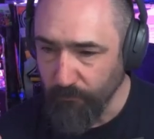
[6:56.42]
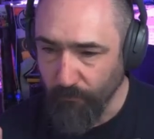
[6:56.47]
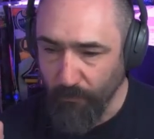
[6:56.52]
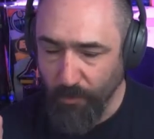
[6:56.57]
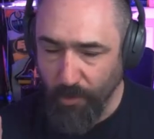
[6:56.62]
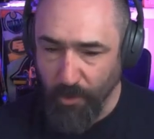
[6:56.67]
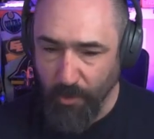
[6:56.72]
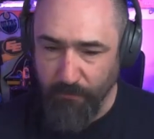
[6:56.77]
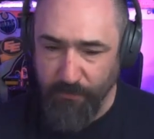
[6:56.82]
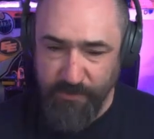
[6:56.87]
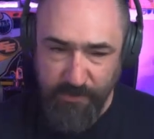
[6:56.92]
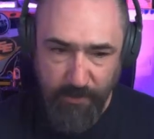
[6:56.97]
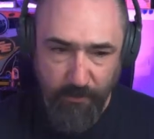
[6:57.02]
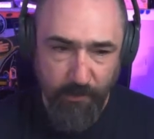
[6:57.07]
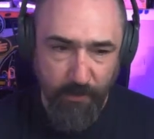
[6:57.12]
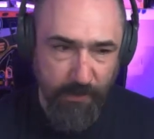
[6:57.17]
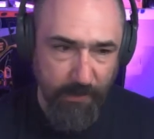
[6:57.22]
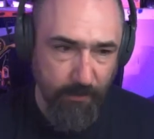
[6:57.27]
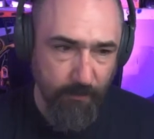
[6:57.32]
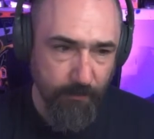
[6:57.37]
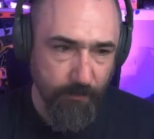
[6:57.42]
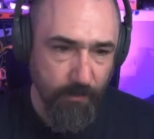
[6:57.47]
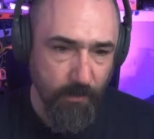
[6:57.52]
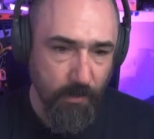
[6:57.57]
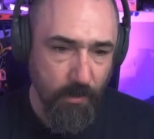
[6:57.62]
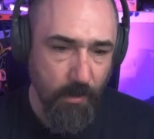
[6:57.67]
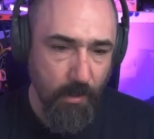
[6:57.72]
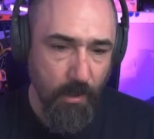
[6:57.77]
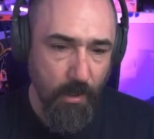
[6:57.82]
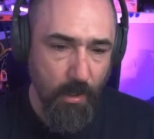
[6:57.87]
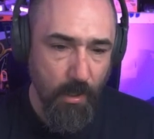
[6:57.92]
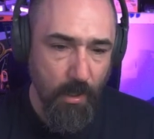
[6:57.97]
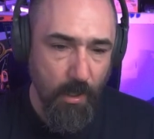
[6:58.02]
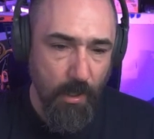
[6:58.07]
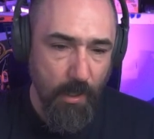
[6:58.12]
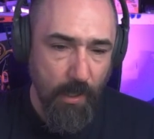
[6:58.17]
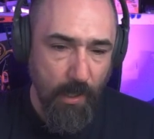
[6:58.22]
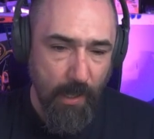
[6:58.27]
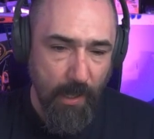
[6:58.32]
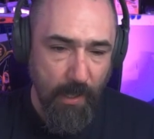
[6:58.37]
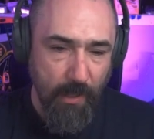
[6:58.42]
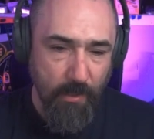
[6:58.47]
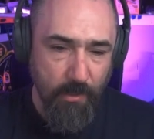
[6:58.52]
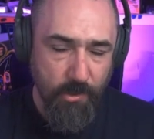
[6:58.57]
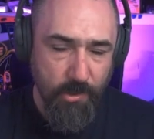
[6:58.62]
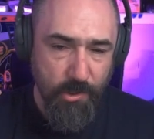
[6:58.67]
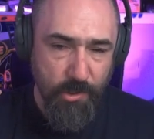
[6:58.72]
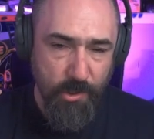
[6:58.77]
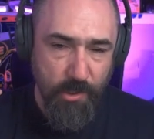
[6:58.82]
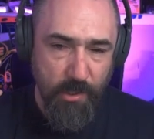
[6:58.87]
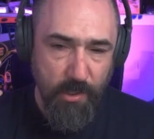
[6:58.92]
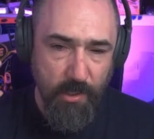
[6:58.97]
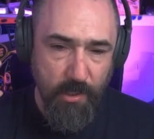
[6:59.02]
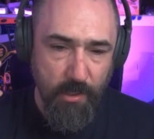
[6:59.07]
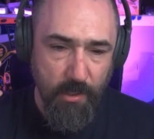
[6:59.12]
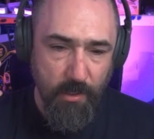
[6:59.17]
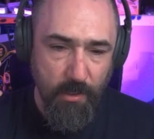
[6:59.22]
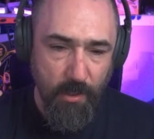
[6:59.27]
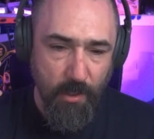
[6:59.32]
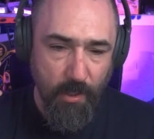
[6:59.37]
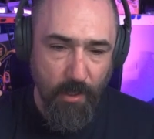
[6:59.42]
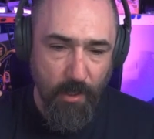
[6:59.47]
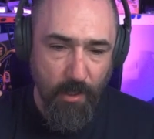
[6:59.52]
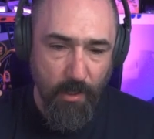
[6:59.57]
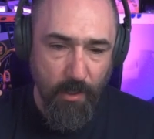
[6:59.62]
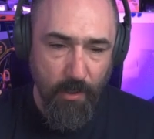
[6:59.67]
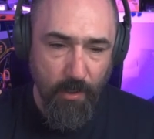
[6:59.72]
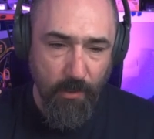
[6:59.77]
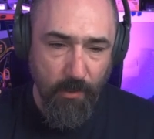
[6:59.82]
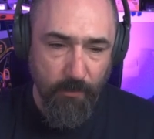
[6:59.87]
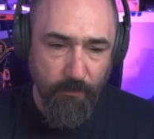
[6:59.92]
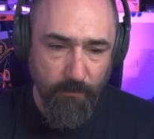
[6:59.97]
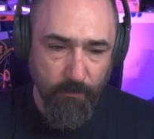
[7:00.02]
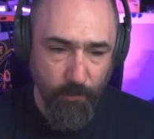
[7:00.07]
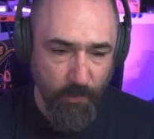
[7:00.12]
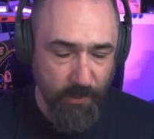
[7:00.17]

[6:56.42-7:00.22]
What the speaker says: to the facility, and we